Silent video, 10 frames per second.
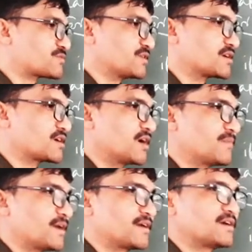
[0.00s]
will come
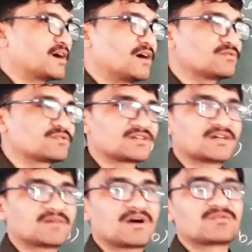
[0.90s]
and how
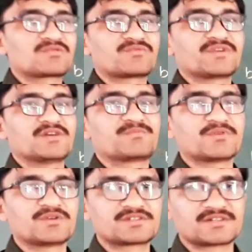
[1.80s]
the amount of will push,